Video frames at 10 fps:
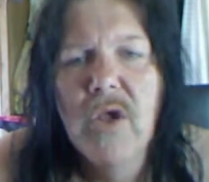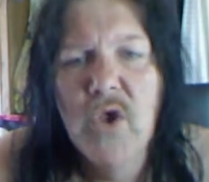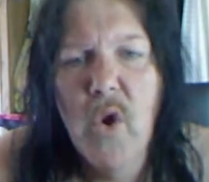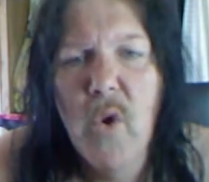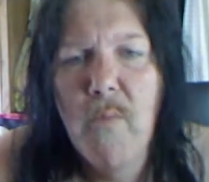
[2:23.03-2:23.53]

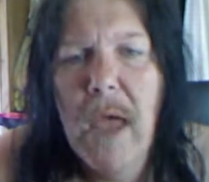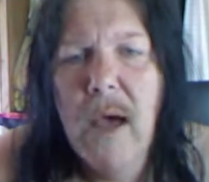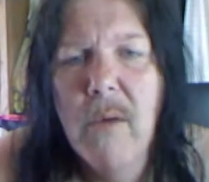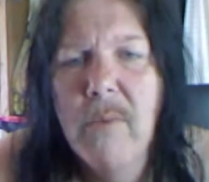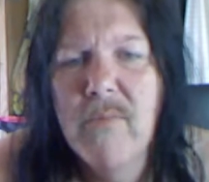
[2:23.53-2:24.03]
saw
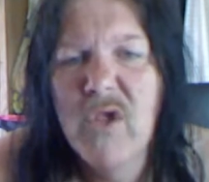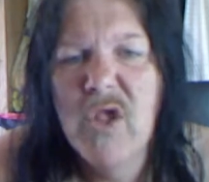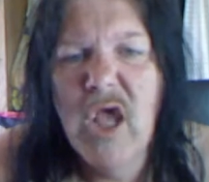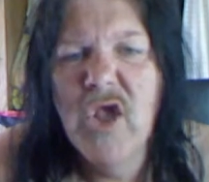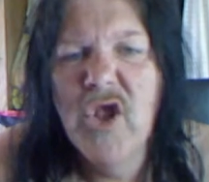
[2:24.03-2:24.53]
Melbourne,
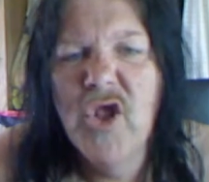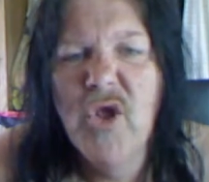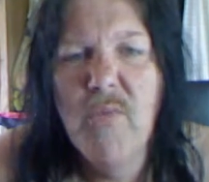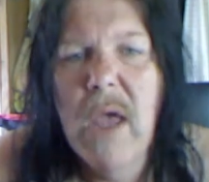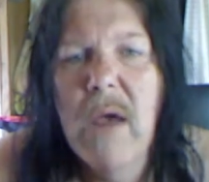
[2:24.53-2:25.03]
stations
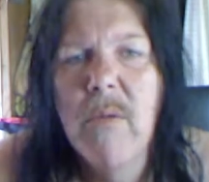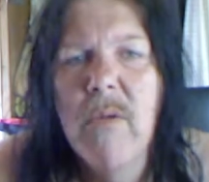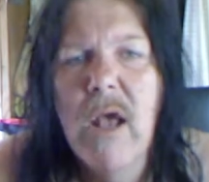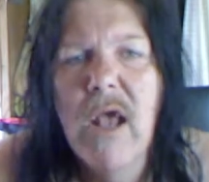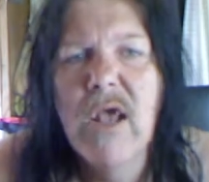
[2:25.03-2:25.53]
in
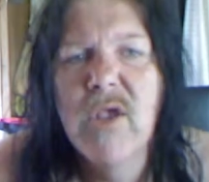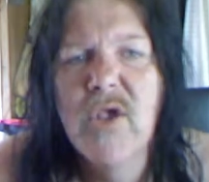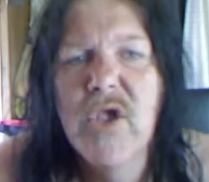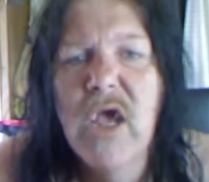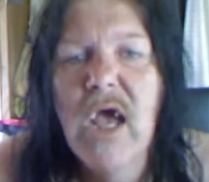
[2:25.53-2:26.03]
Melbourne,
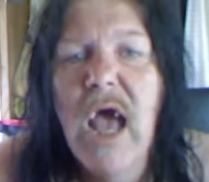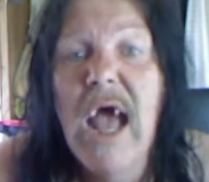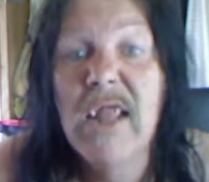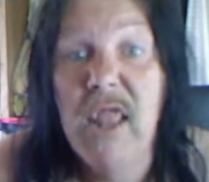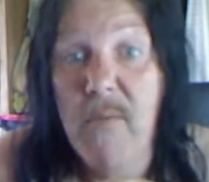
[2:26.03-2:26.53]
as
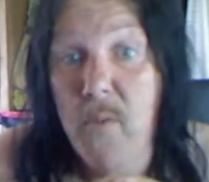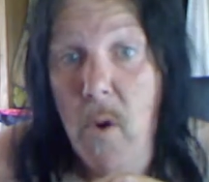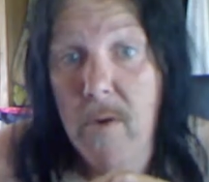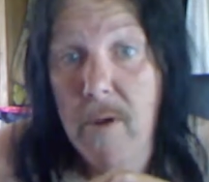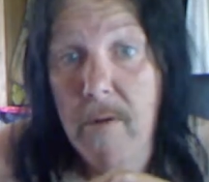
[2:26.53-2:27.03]
a death
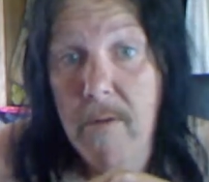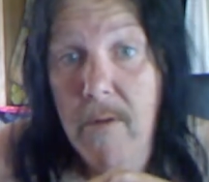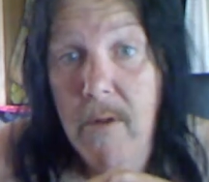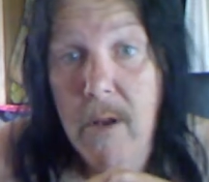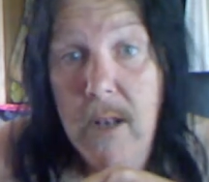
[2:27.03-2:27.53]
line
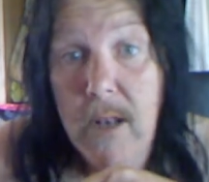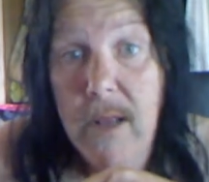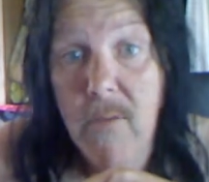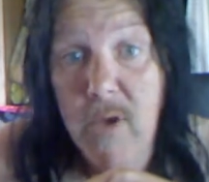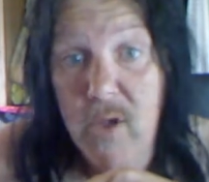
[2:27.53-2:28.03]

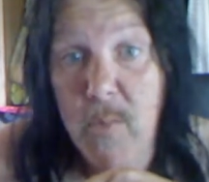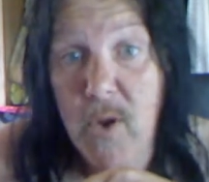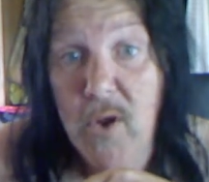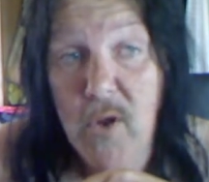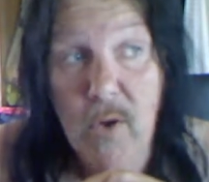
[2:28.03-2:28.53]
once
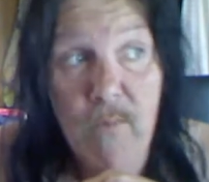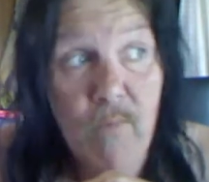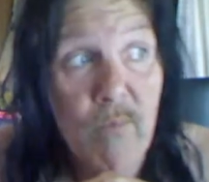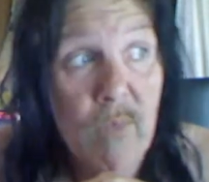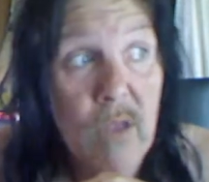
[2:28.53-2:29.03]
upon a time.
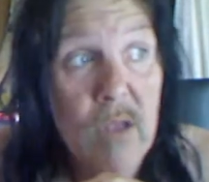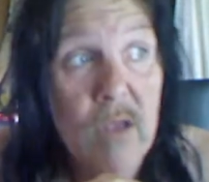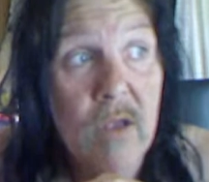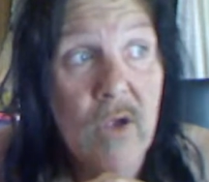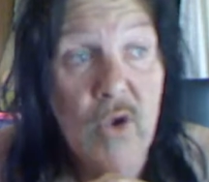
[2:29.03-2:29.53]

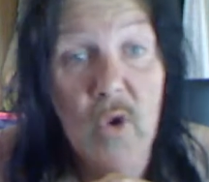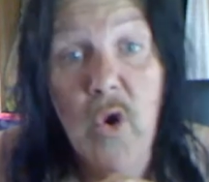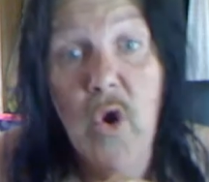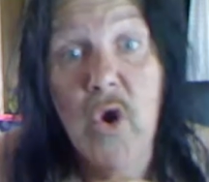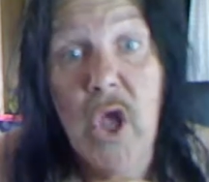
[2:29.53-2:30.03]

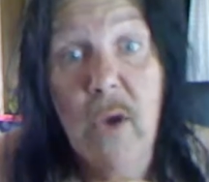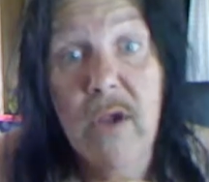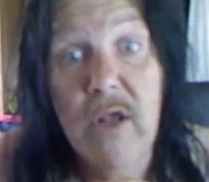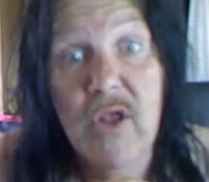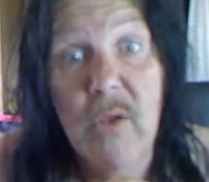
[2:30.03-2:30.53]
You're
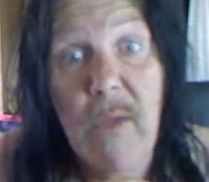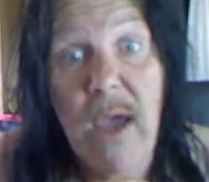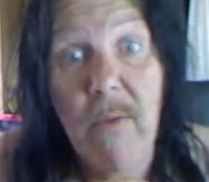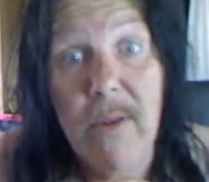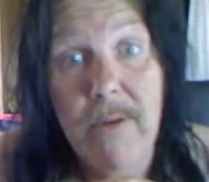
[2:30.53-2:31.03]
going to
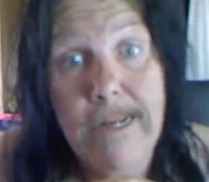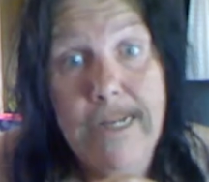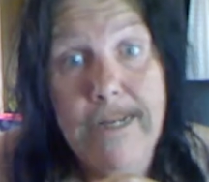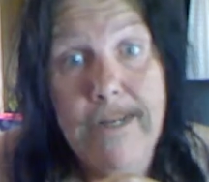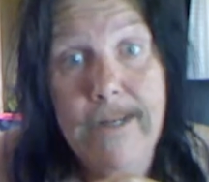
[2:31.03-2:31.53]
Melbourne.
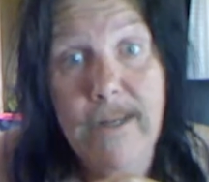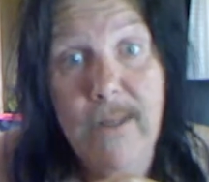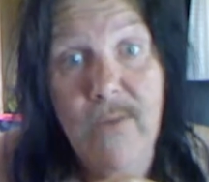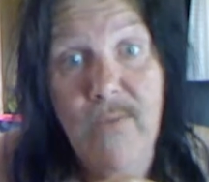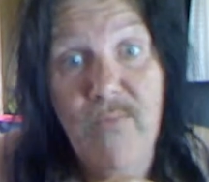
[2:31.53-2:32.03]

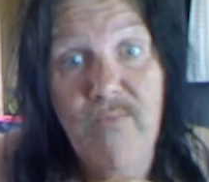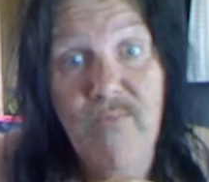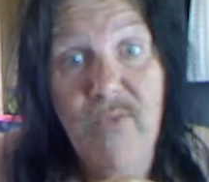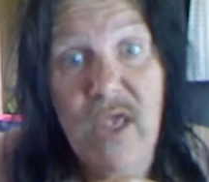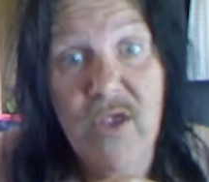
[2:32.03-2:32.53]

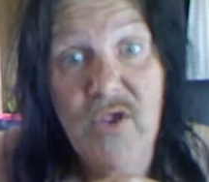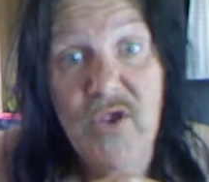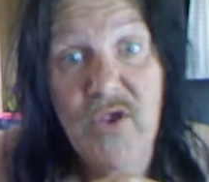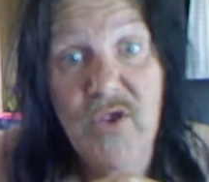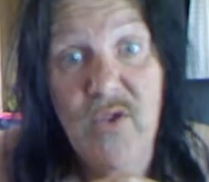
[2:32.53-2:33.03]

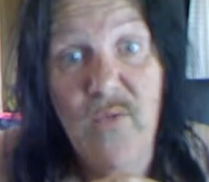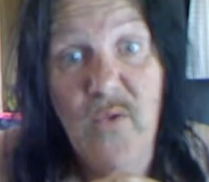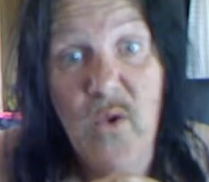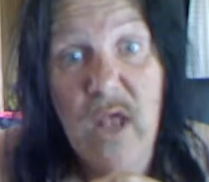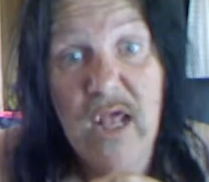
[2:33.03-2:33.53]
Yes, the
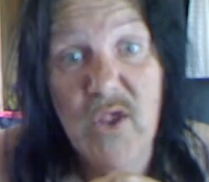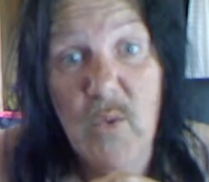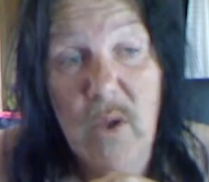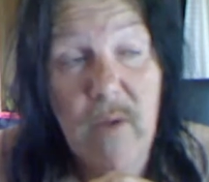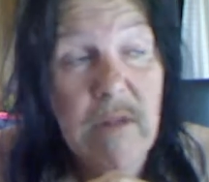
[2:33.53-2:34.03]
forecast
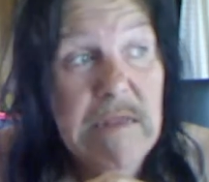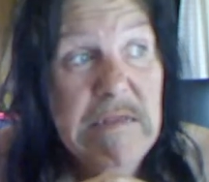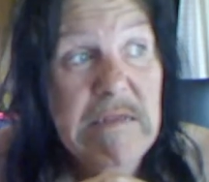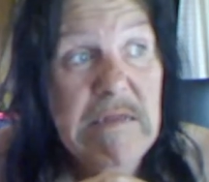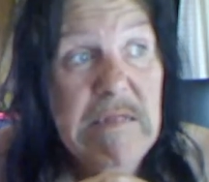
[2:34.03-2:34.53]
weather.
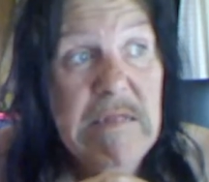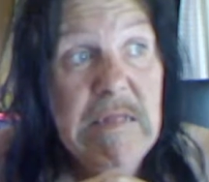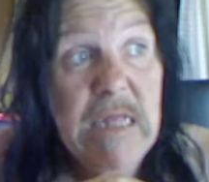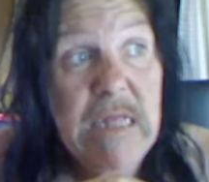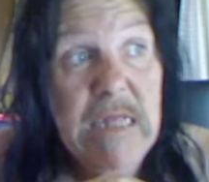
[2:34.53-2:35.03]

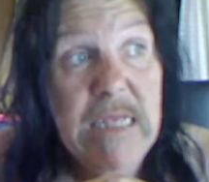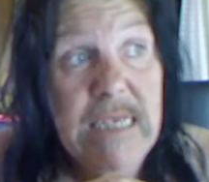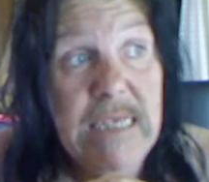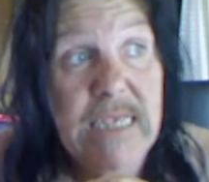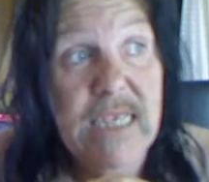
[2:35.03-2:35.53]

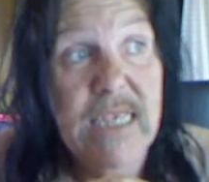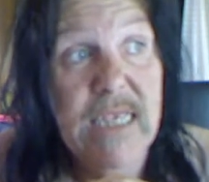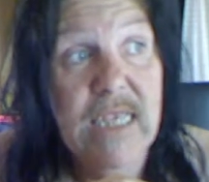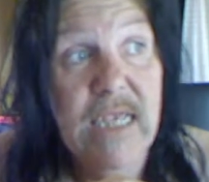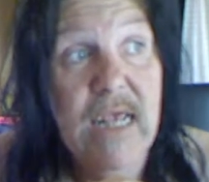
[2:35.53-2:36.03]

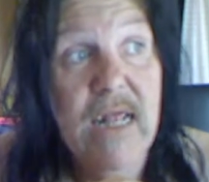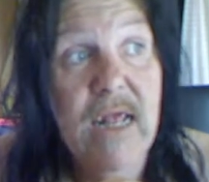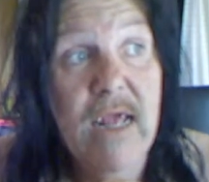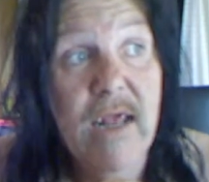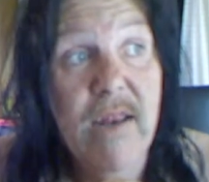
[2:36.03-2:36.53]
Yes,
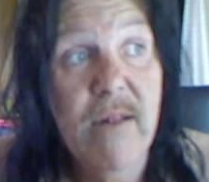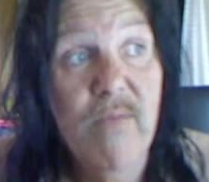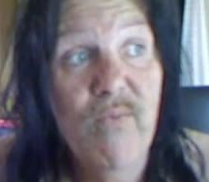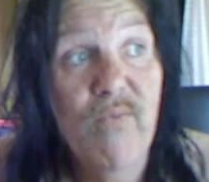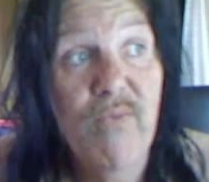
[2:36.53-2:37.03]
and
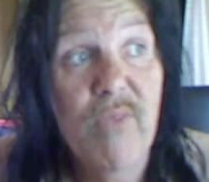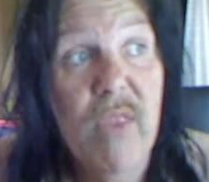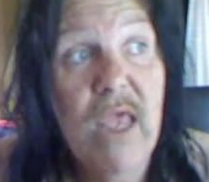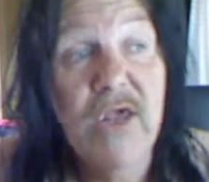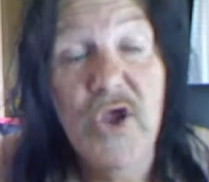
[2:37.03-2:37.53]

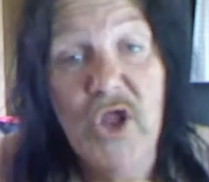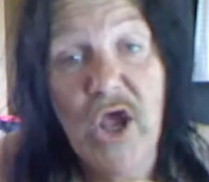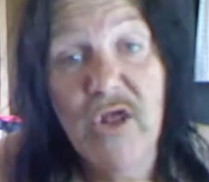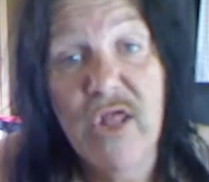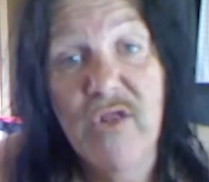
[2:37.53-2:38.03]
as you
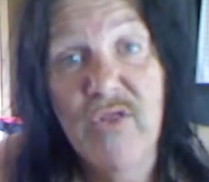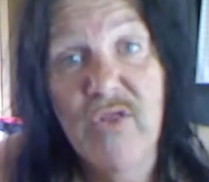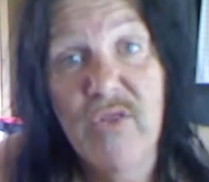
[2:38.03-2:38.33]
know that